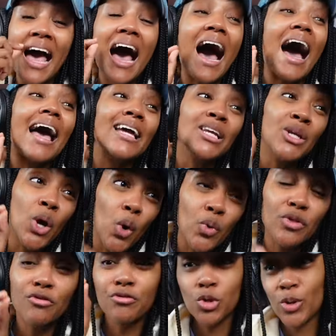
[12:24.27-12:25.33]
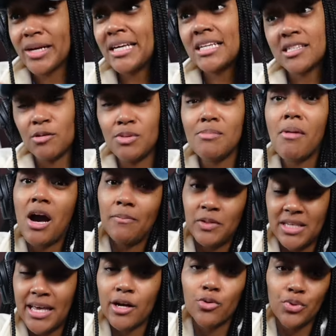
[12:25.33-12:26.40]
I know the floor needed to be mopped in
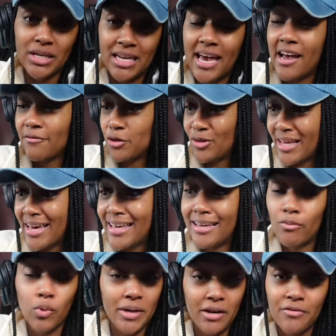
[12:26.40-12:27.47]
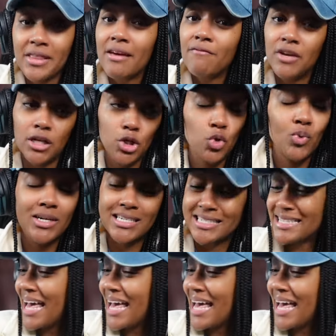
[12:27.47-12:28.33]
that arena after that, whatever that venue was.